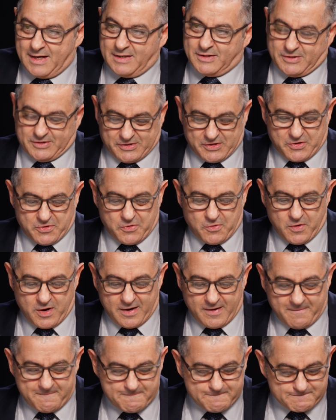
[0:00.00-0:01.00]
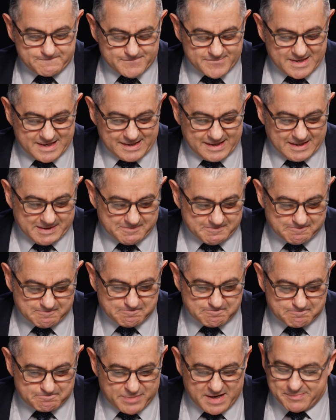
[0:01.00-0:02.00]
So the
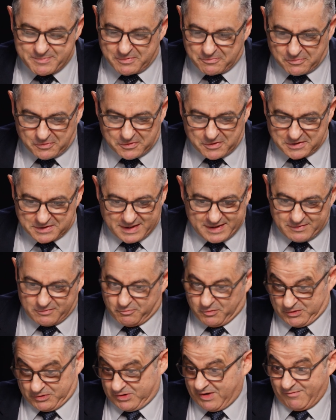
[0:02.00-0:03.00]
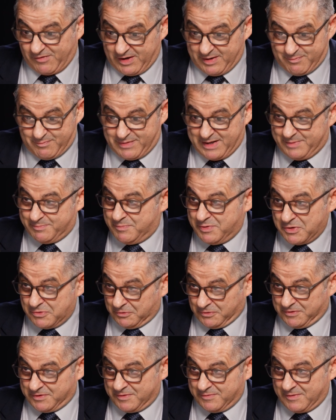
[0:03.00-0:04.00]
people were traveling by
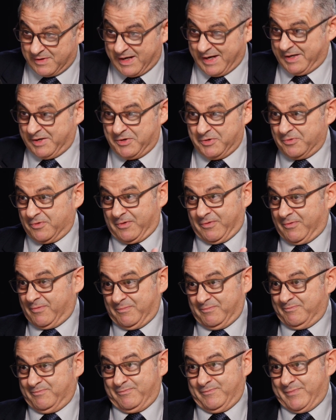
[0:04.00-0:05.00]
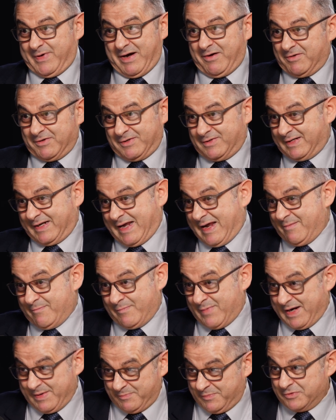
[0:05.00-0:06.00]
boat, like your parents came
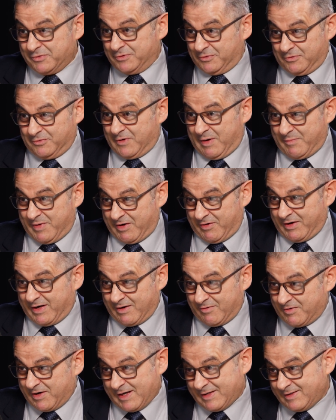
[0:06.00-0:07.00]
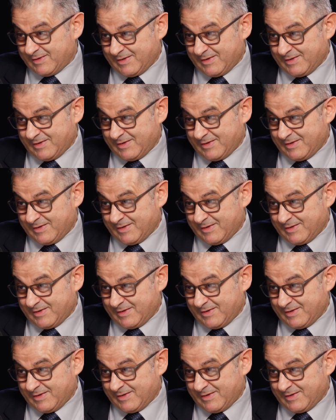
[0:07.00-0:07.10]
by boat to America, right?